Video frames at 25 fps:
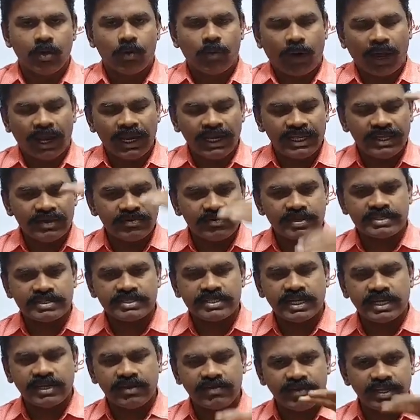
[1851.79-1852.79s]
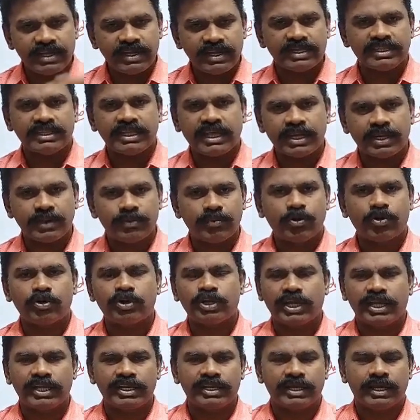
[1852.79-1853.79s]
While he was living in the
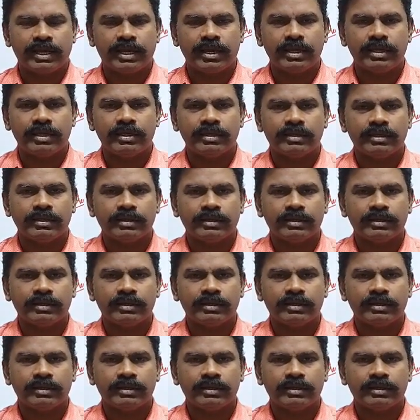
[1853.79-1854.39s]
remote area,